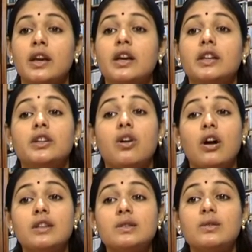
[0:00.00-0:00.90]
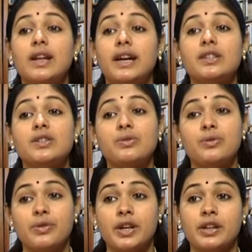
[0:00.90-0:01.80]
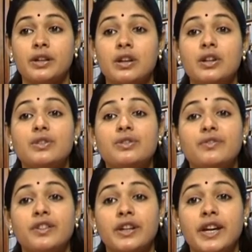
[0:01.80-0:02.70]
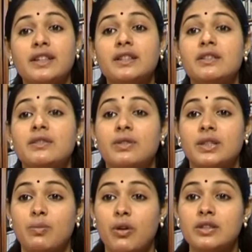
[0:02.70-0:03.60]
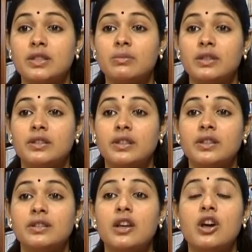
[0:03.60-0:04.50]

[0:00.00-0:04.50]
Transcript: He also likes to drink to forget his responsibilities